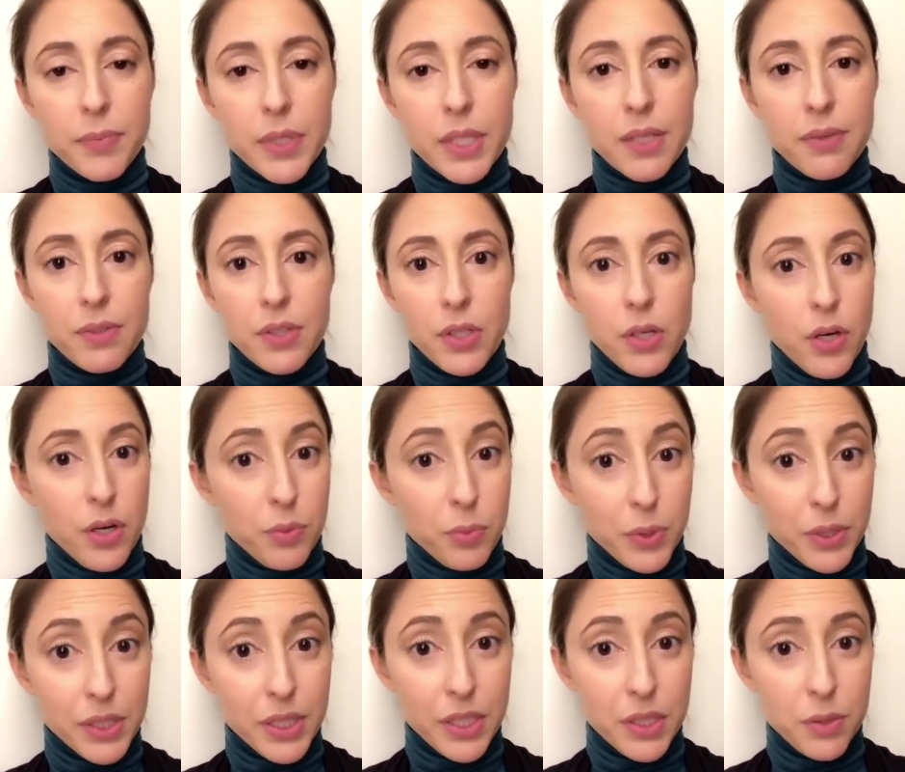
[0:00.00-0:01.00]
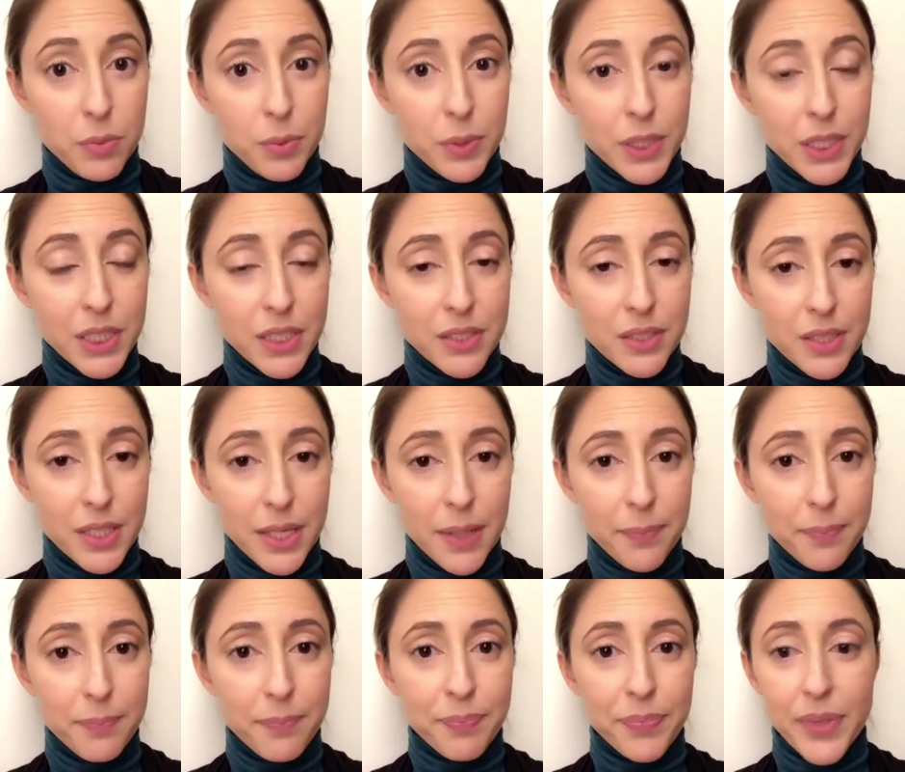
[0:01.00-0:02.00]
given the hard work that you put into
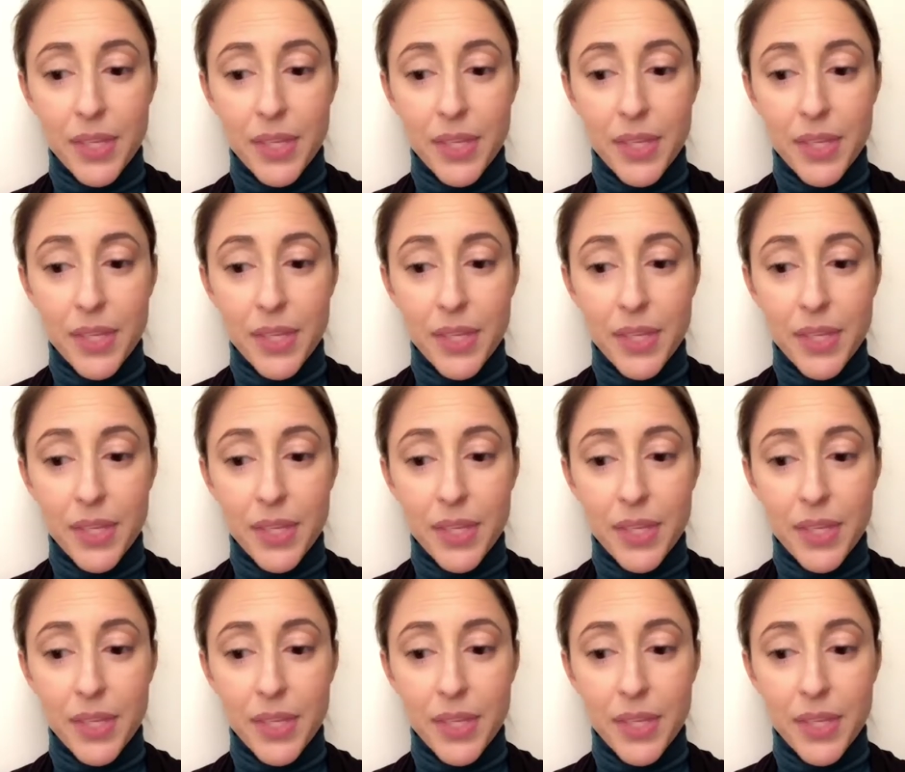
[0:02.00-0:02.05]
them.